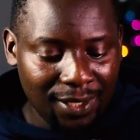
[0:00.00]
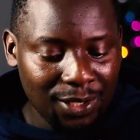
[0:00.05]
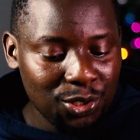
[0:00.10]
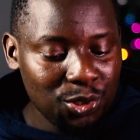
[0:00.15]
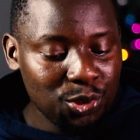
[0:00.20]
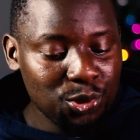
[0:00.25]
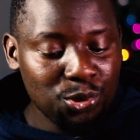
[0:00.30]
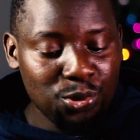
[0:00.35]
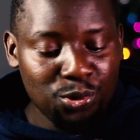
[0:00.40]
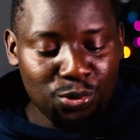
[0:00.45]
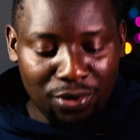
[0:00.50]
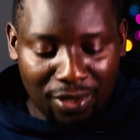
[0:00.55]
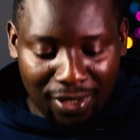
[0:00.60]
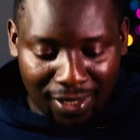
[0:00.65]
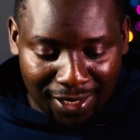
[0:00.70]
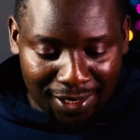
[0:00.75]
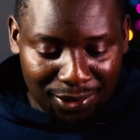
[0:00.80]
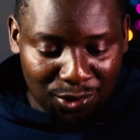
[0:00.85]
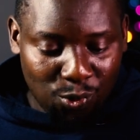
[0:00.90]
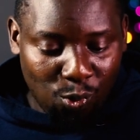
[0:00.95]
You do
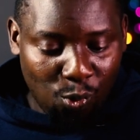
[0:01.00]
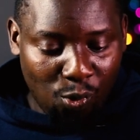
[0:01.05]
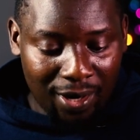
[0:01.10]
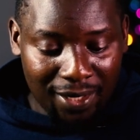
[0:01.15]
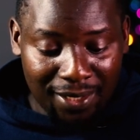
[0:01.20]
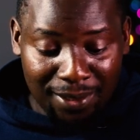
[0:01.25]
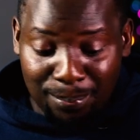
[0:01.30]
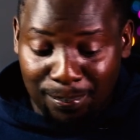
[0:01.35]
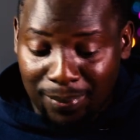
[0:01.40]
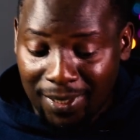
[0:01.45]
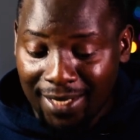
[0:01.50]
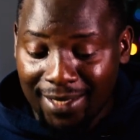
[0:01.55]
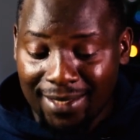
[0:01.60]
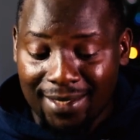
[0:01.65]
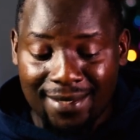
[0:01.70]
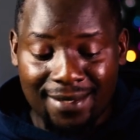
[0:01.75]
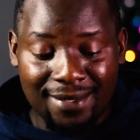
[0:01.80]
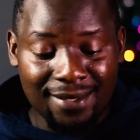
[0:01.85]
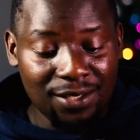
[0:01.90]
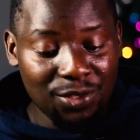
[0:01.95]
not want to
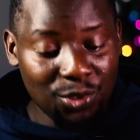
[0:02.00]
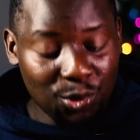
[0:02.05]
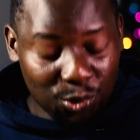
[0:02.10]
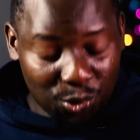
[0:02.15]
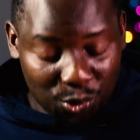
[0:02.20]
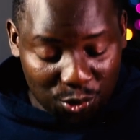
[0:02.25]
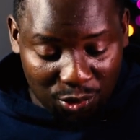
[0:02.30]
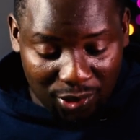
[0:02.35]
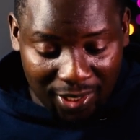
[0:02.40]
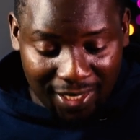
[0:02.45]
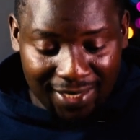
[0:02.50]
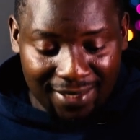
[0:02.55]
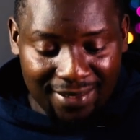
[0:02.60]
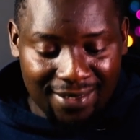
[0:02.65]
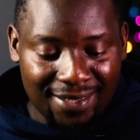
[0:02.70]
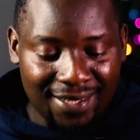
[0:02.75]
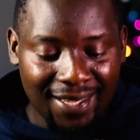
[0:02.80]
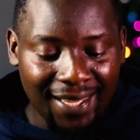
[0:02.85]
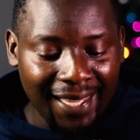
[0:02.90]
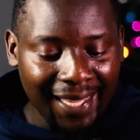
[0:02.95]
place your
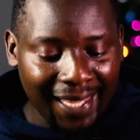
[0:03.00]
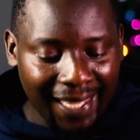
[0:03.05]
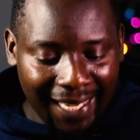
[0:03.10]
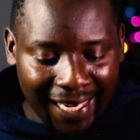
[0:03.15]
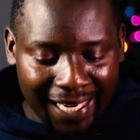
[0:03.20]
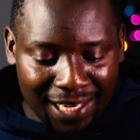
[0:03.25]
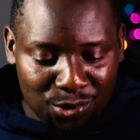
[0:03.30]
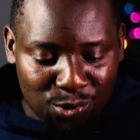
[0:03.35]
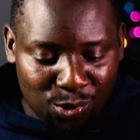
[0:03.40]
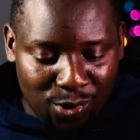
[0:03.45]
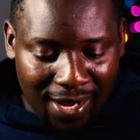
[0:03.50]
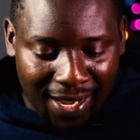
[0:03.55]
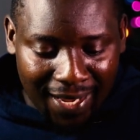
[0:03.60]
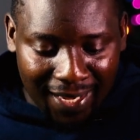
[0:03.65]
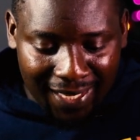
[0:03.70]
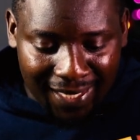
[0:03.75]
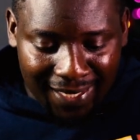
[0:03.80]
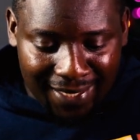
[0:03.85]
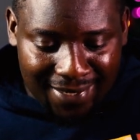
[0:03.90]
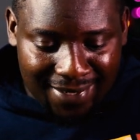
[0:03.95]
trades anywhere
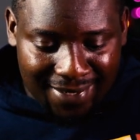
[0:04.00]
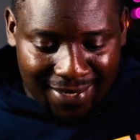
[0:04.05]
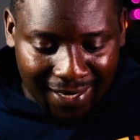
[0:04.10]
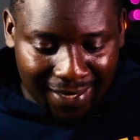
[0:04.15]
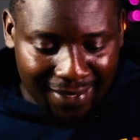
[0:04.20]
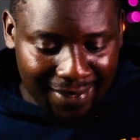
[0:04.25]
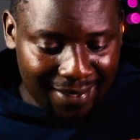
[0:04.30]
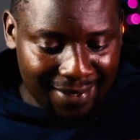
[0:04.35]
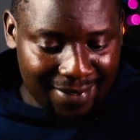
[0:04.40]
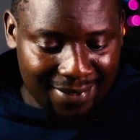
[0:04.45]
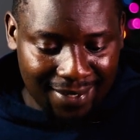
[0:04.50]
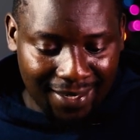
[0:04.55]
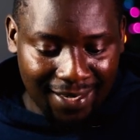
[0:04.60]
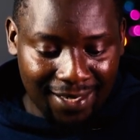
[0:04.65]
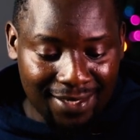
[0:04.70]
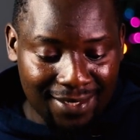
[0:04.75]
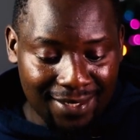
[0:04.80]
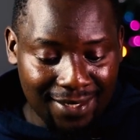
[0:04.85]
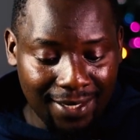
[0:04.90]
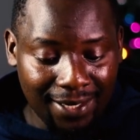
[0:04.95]
inside this
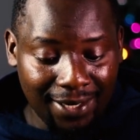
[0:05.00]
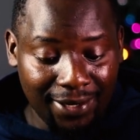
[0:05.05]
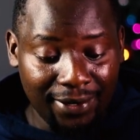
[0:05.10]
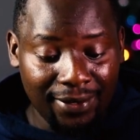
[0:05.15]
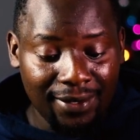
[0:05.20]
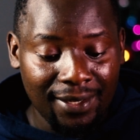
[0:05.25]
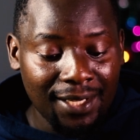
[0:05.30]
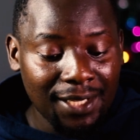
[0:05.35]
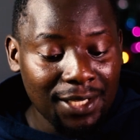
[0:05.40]
ATR.